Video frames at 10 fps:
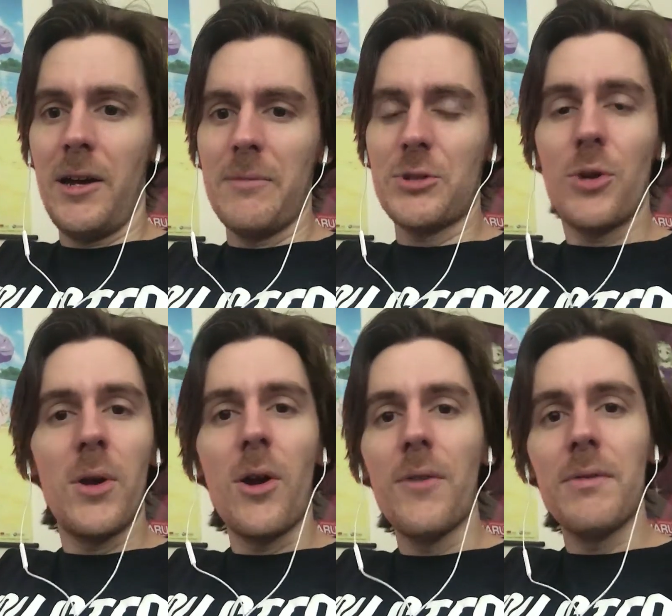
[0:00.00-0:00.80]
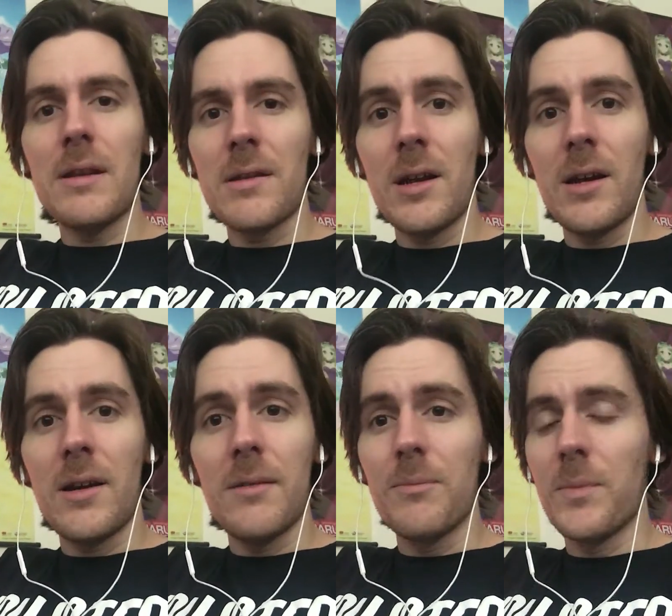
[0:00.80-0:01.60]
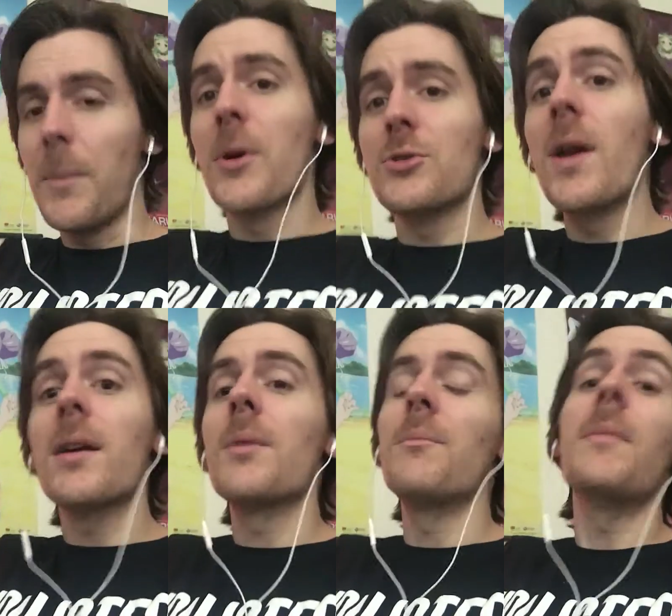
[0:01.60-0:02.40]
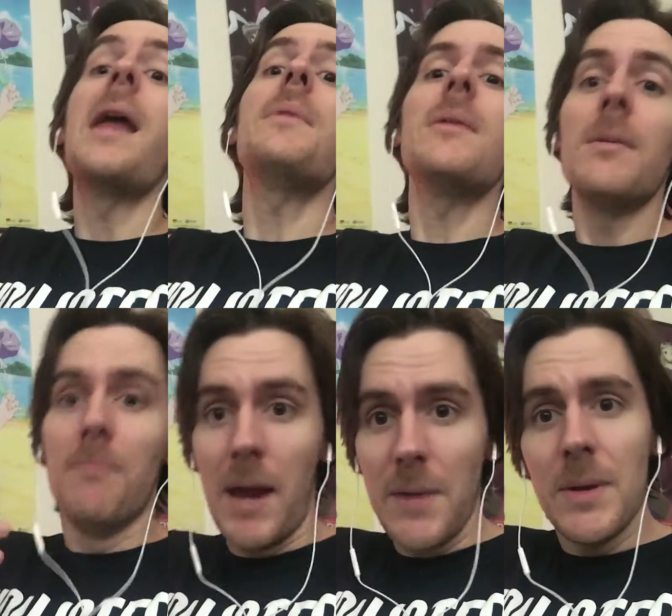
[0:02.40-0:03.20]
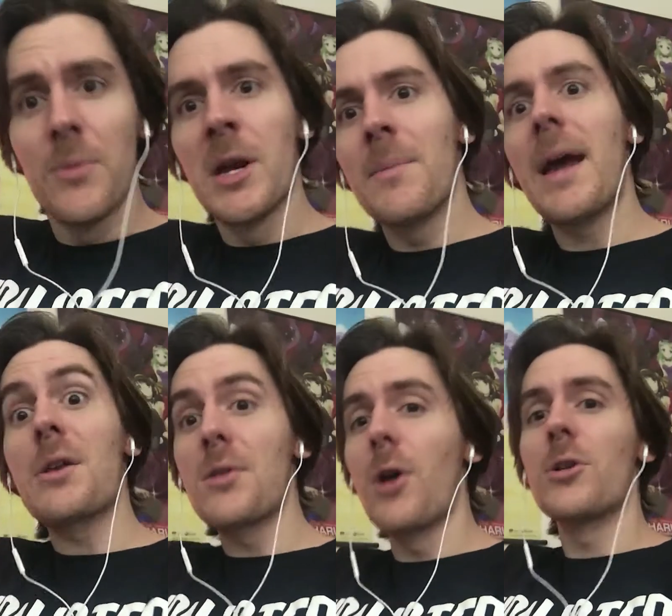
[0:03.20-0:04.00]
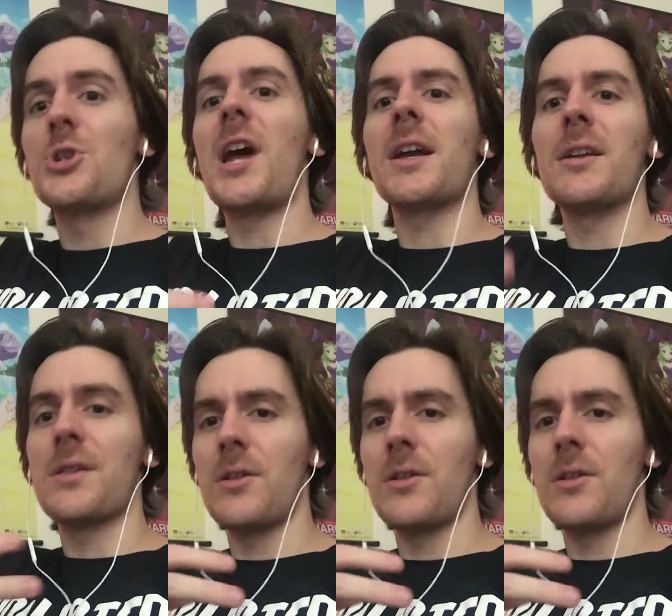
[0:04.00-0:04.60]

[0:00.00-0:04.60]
showing off these trying to maybe bring back starter jackets.